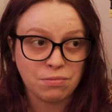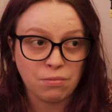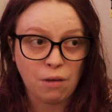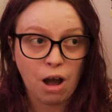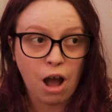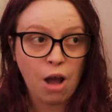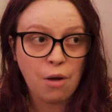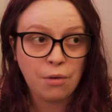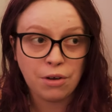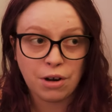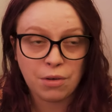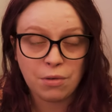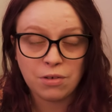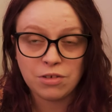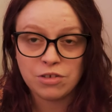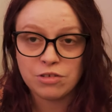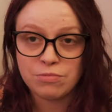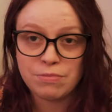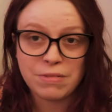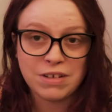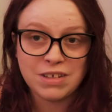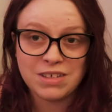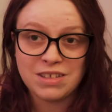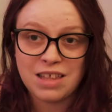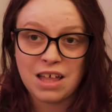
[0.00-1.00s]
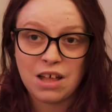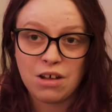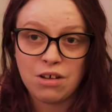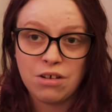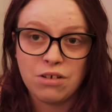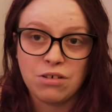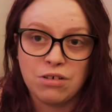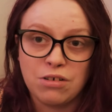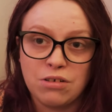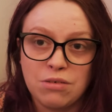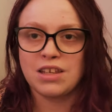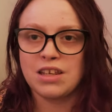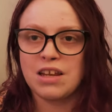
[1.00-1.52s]
Why would I want to mess that
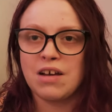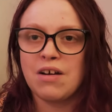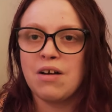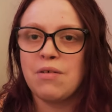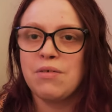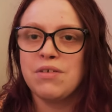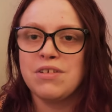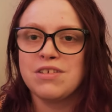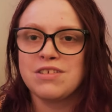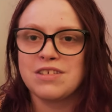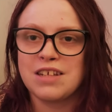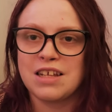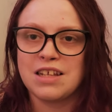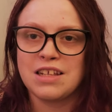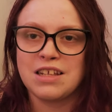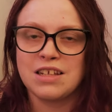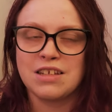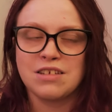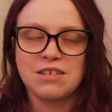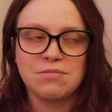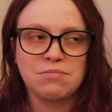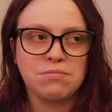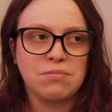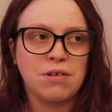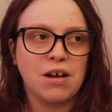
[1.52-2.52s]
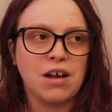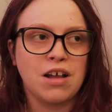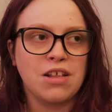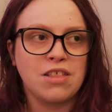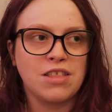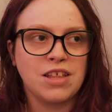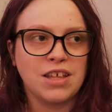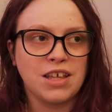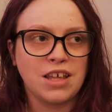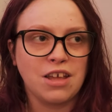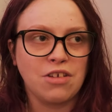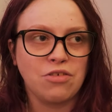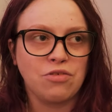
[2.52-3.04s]
up? Now, I want to say this, but I
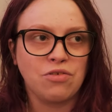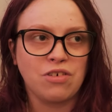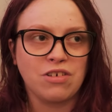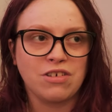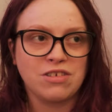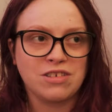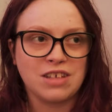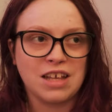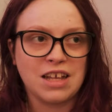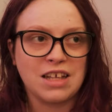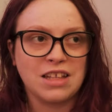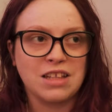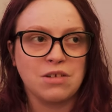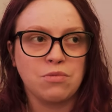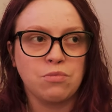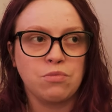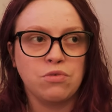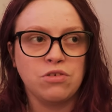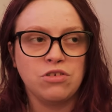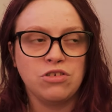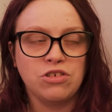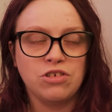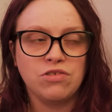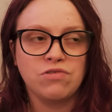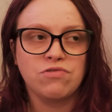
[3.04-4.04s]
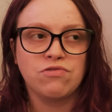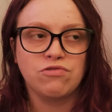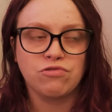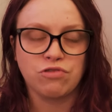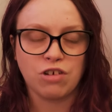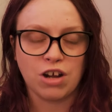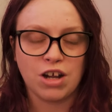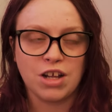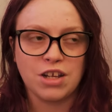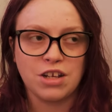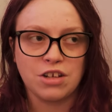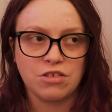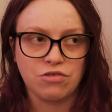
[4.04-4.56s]
think it's about saying that once you've
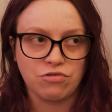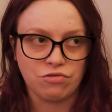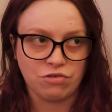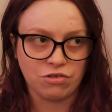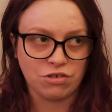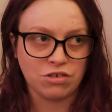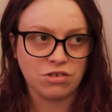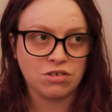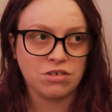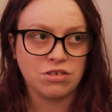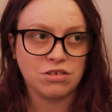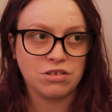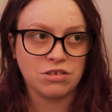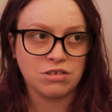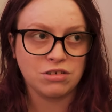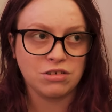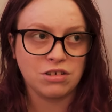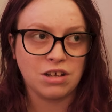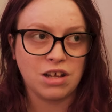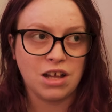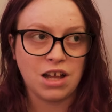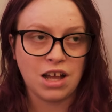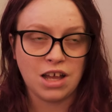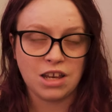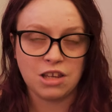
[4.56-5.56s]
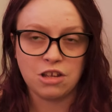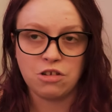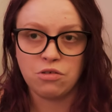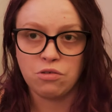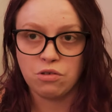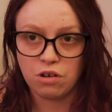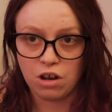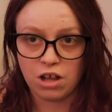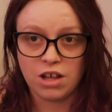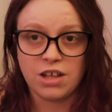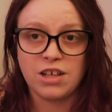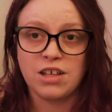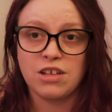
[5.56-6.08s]
tried a drug and you
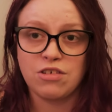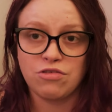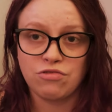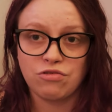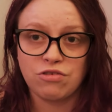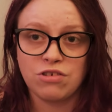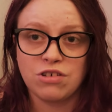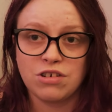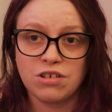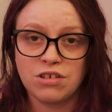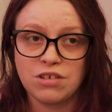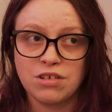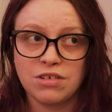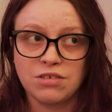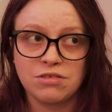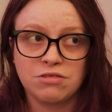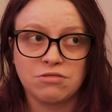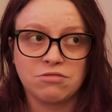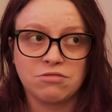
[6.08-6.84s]
like a drug,